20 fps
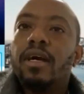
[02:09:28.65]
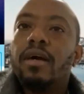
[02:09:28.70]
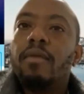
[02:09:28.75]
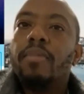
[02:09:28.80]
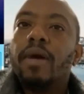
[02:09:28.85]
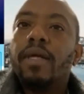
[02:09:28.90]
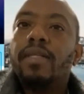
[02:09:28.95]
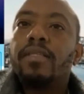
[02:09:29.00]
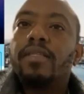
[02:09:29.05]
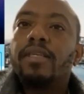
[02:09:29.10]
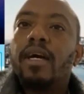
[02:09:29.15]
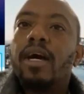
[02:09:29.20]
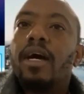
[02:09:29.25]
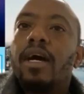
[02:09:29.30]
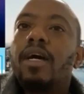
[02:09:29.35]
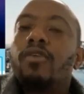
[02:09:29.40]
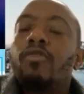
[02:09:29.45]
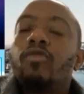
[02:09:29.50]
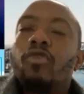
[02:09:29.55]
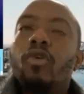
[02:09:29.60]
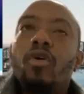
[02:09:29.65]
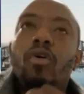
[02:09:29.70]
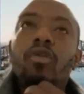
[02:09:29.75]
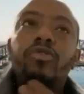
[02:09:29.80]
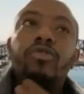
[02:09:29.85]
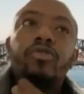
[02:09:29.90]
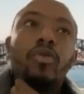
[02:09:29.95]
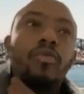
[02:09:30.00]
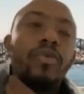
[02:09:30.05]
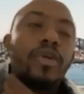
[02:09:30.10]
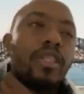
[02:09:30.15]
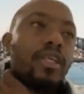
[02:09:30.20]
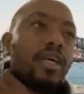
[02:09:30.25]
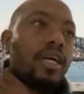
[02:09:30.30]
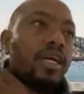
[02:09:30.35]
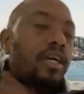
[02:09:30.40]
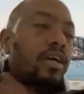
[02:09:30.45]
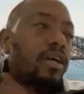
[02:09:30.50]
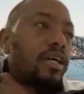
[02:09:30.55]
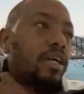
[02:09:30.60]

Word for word: But uh, you know, also with the